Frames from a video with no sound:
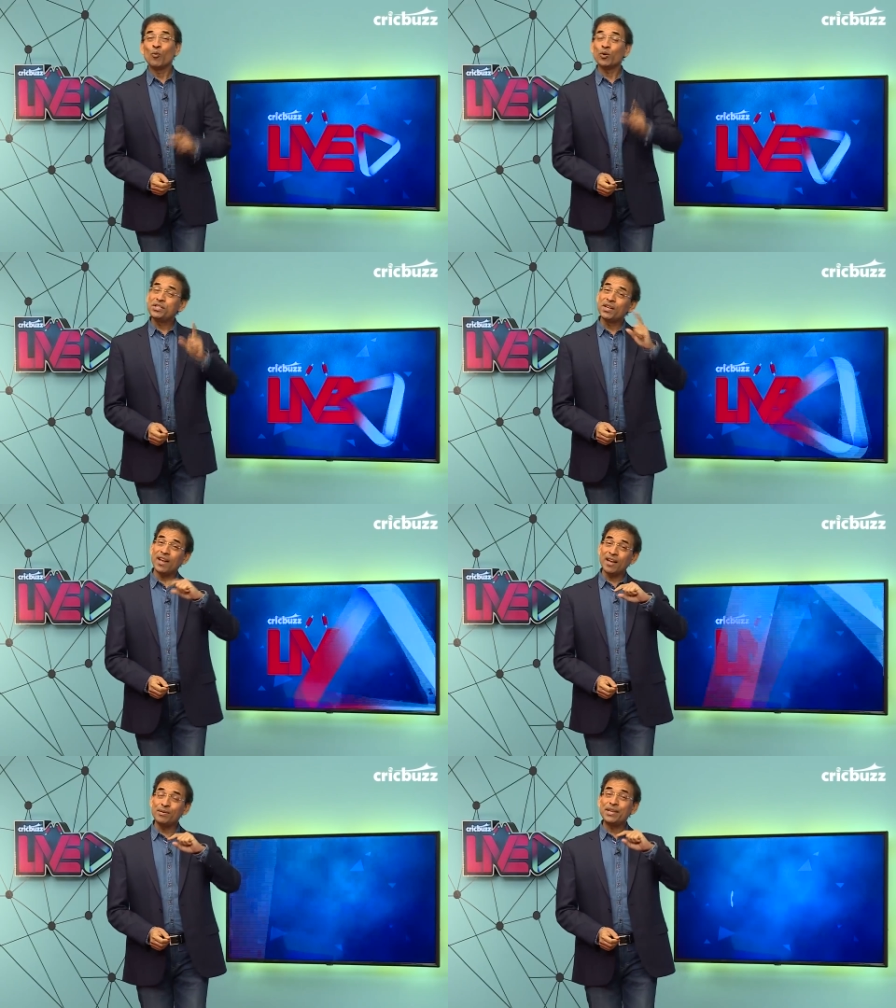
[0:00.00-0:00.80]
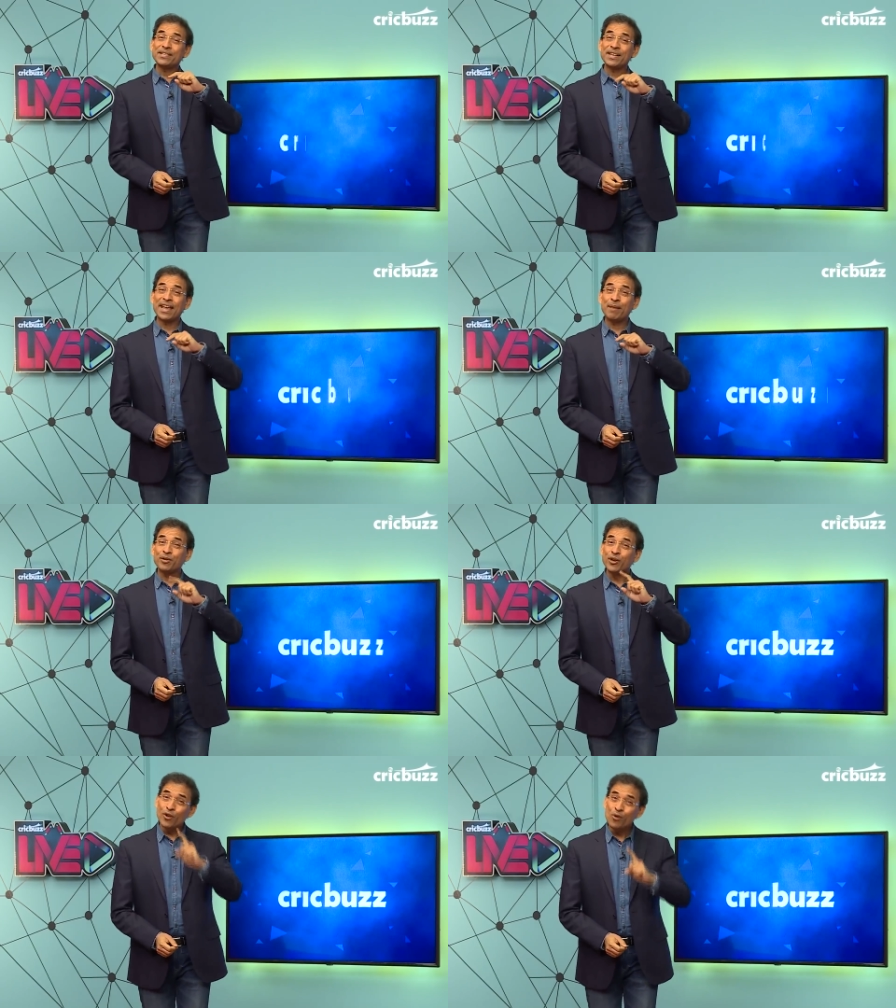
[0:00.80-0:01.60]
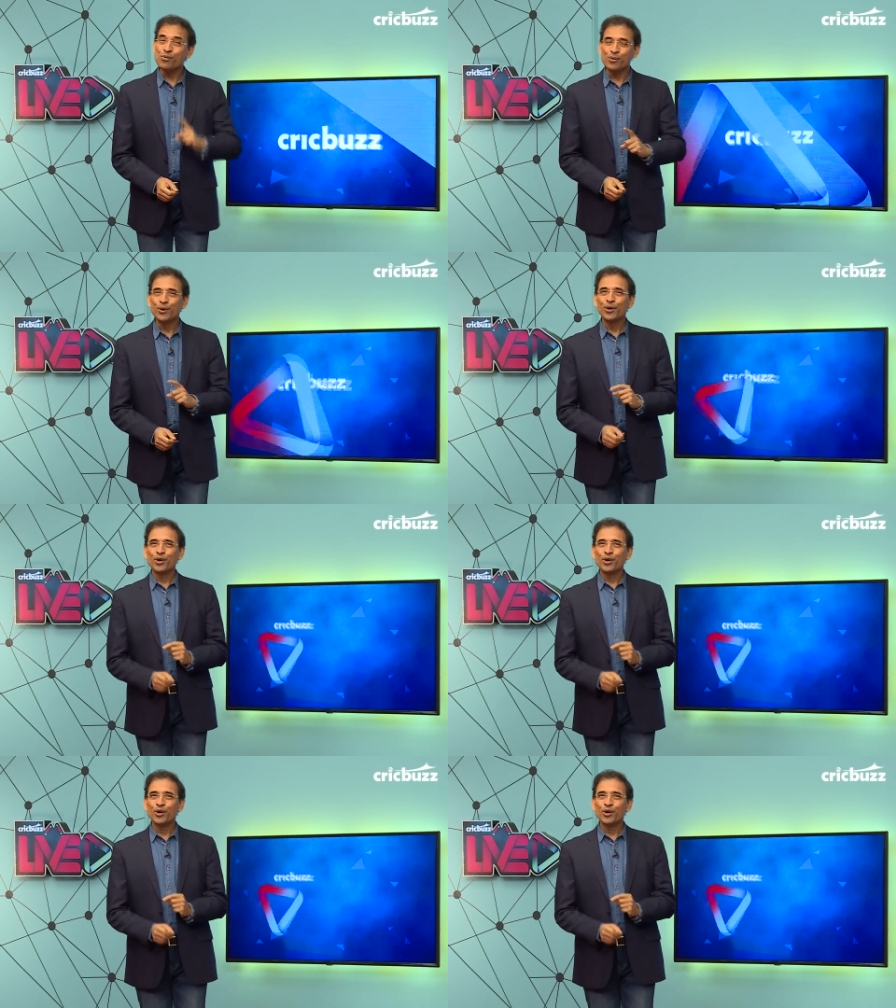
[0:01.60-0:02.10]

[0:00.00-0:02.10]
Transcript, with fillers: Was he a liability as a captain? No.